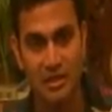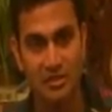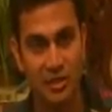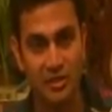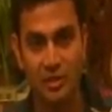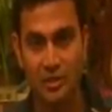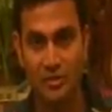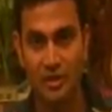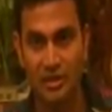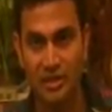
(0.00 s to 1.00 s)
in general, a
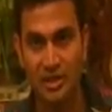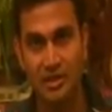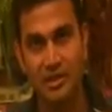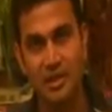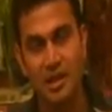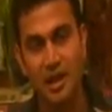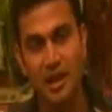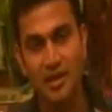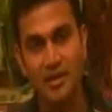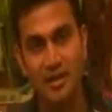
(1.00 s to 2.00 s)
question like that.
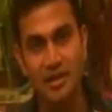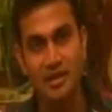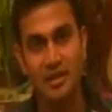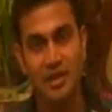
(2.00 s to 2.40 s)
I think,